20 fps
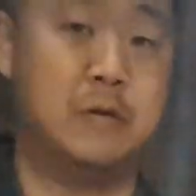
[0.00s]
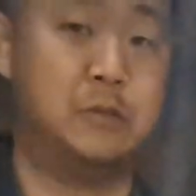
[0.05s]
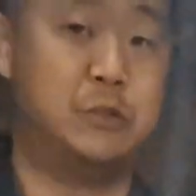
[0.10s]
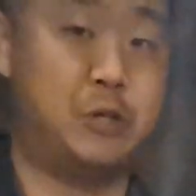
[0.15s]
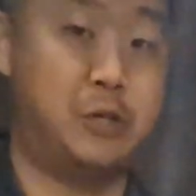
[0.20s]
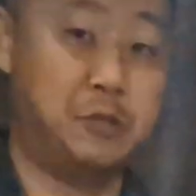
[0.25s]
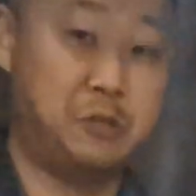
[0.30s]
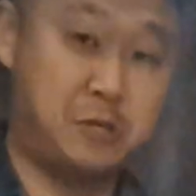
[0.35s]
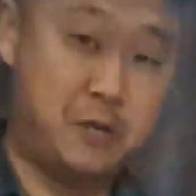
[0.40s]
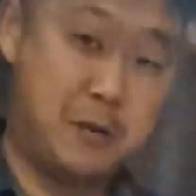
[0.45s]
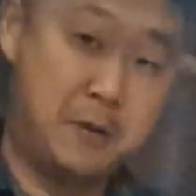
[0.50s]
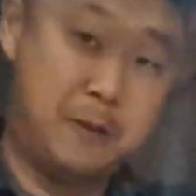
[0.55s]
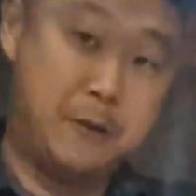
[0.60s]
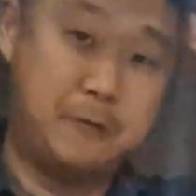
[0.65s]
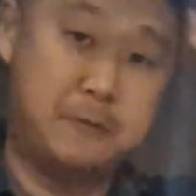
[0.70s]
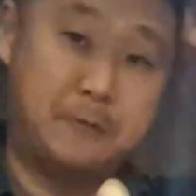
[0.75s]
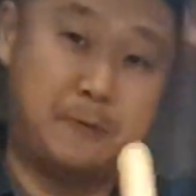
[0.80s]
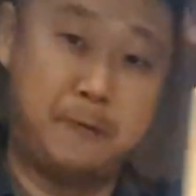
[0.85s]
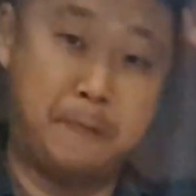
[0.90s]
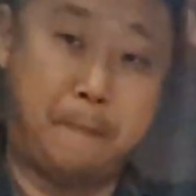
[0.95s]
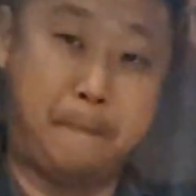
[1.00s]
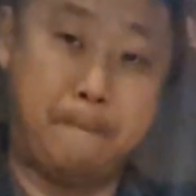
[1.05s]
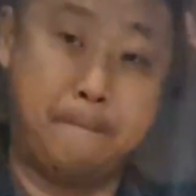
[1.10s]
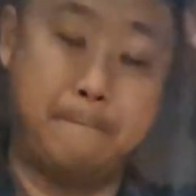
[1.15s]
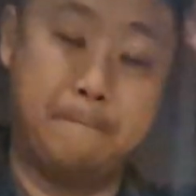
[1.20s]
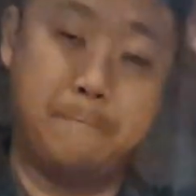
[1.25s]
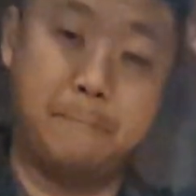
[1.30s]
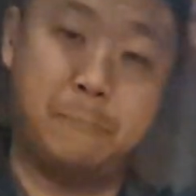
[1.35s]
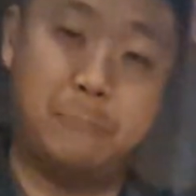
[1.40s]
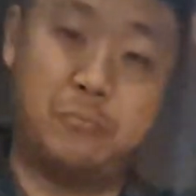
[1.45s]
Change hands.
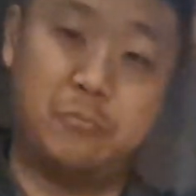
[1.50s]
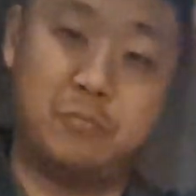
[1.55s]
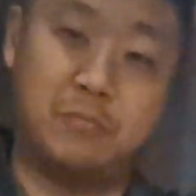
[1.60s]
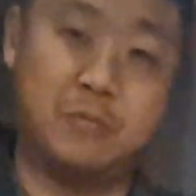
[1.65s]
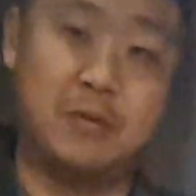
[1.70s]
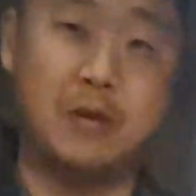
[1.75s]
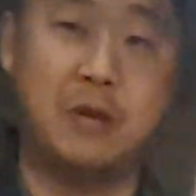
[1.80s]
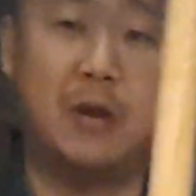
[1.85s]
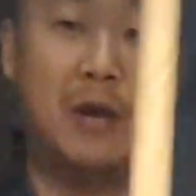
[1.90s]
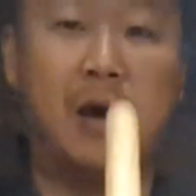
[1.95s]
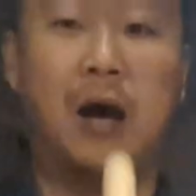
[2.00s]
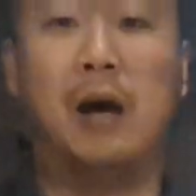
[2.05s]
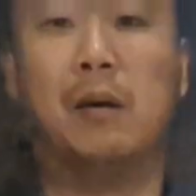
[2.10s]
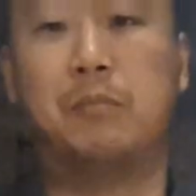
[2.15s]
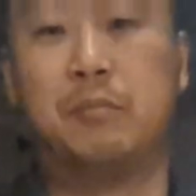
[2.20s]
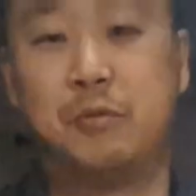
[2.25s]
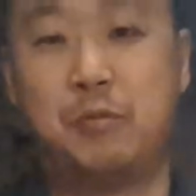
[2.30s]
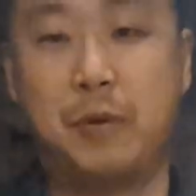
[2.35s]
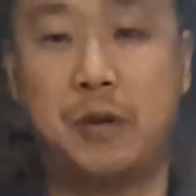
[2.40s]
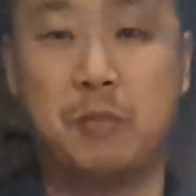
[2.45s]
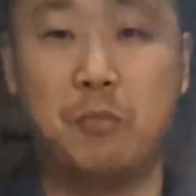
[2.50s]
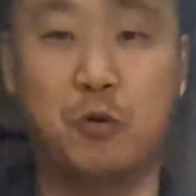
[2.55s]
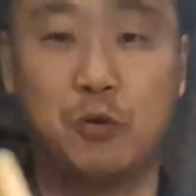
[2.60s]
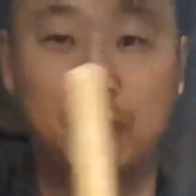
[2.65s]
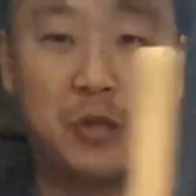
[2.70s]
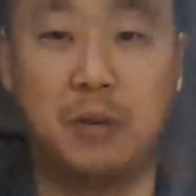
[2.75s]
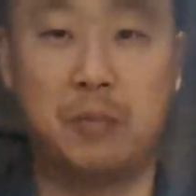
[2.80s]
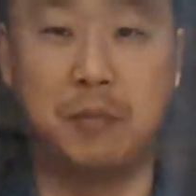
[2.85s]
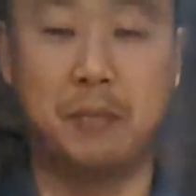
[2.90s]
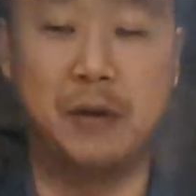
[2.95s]
I'm spending more
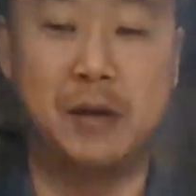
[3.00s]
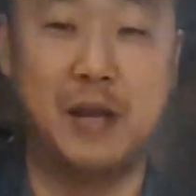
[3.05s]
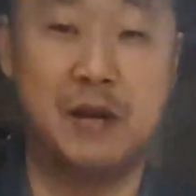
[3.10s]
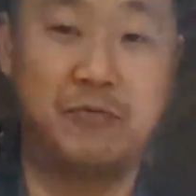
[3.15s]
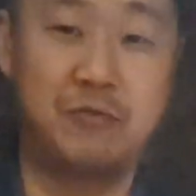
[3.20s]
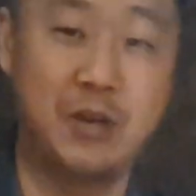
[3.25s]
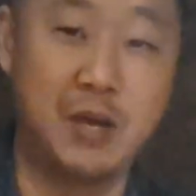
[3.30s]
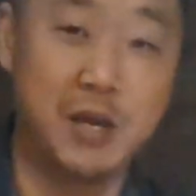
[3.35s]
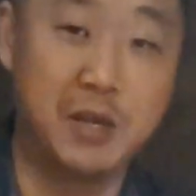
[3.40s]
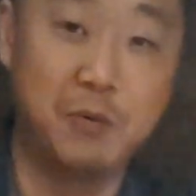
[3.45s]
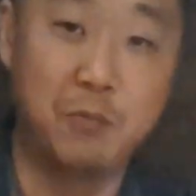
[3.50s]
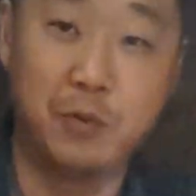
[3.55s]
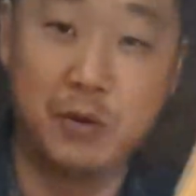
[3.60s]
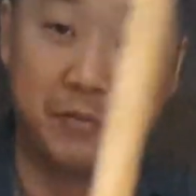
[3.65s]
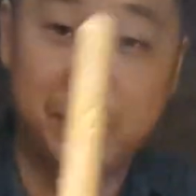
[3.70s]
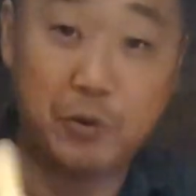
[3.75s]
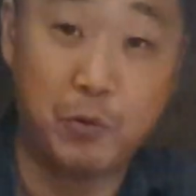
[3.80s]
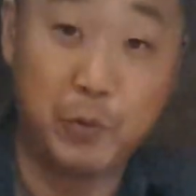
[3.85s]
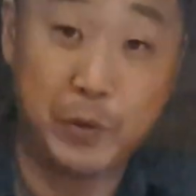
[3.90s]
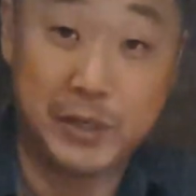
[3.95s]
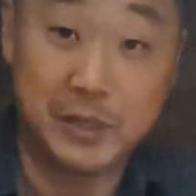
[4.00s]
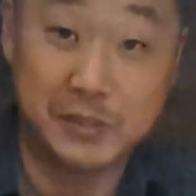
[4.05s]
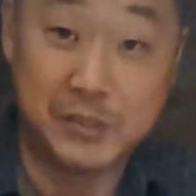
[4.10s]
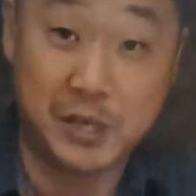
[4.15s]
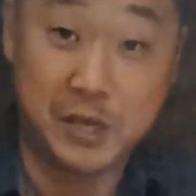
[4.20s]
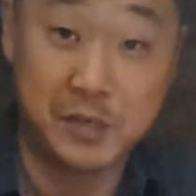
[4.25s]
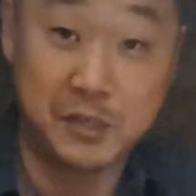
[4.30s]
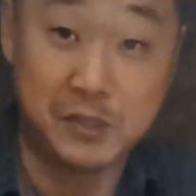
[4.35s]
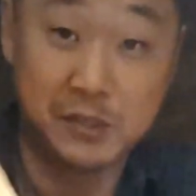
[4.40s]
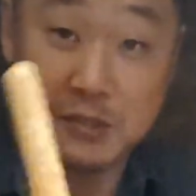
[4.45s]
time on the left hand. Whatever your weakest
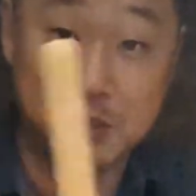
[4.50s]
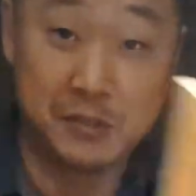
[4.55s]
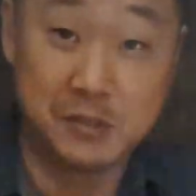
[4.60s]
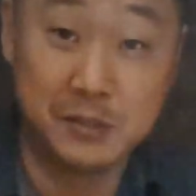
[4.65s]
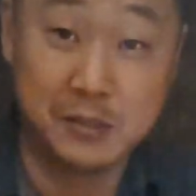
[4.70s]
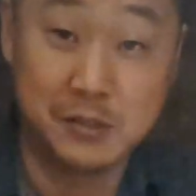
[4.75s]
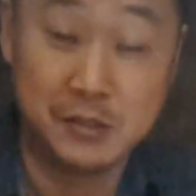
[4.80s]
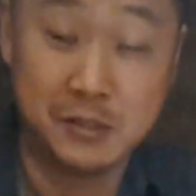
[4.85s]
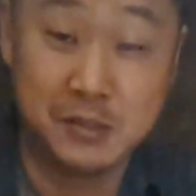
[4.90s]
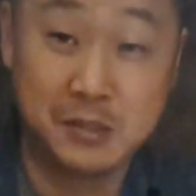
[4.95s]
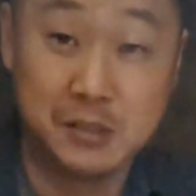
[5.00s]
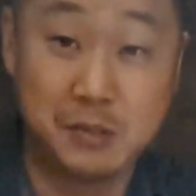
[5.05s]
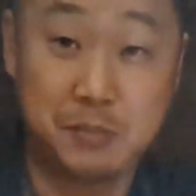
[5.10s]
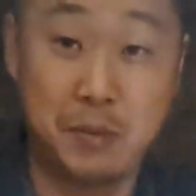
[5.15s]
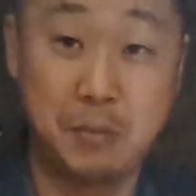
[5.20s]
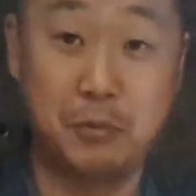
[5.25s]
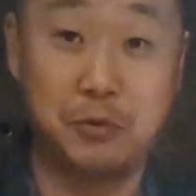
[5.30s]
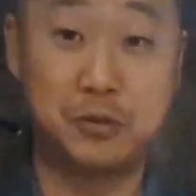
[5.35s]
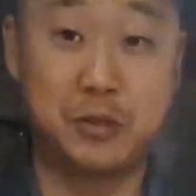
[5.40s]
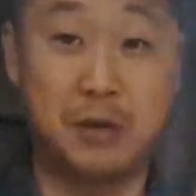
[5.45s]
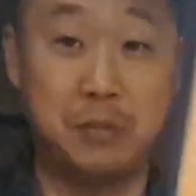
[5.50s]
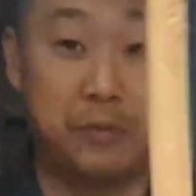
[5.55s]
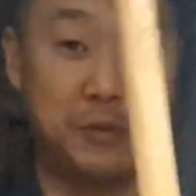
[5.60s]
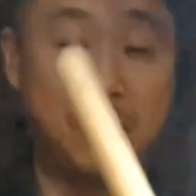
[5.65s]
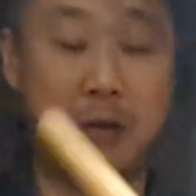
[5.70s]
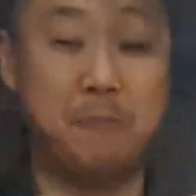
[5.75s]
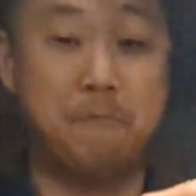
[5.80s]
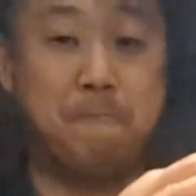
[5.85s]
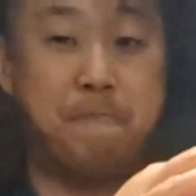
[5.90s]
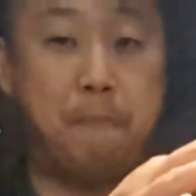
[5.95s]
hand is, spend more time on
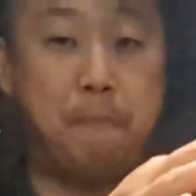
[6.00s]
that.